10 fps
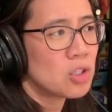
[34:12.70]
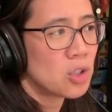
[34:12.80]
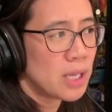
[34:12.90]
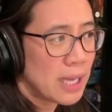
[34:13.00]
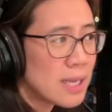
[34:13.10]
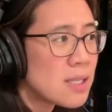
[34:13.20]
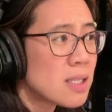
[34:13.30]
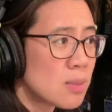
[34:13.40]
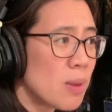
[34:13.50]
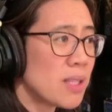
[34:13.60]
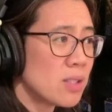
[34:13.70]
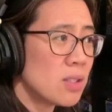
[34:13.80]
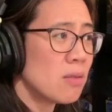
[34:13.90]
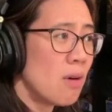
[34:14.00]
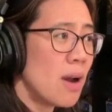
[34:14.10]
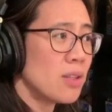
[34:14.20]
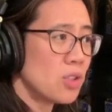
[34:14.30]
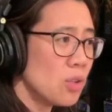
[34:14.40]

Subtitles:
The trachea is displaced to the right